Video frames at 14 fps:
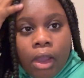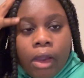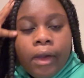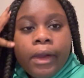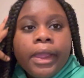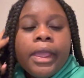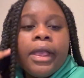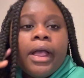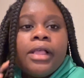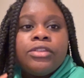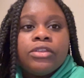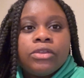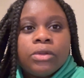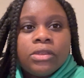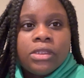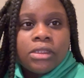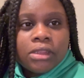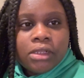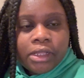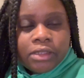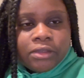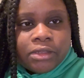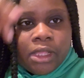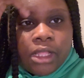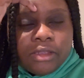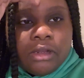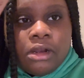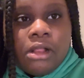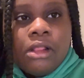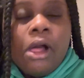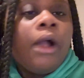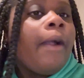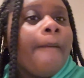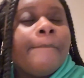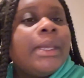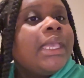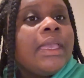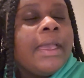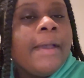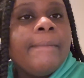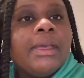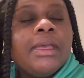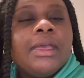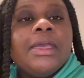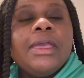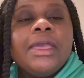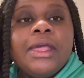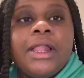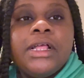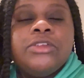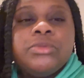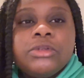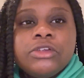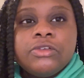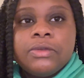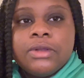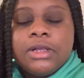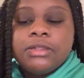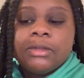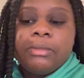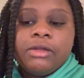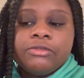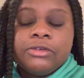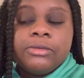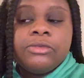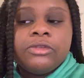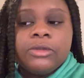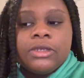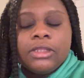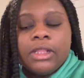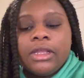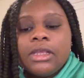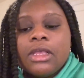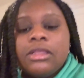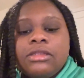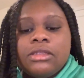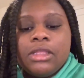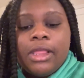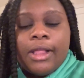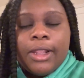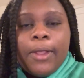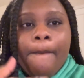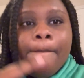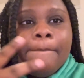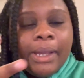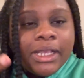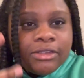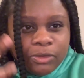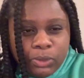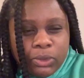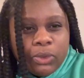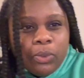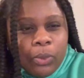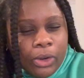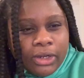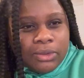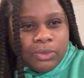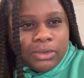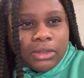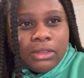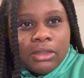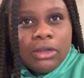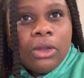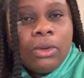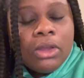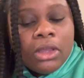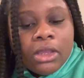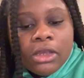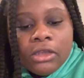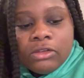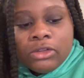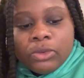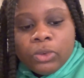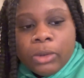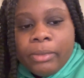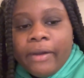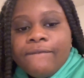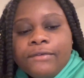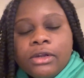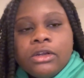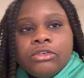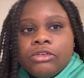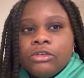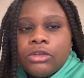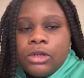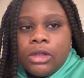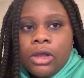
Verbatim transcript: All right, hey guys. So it's like the next day at 10 o'clock p.m. And I just wanted to show you guys like my room so you can like see like a little base of what we're working with, you know, see where my furniture is gonna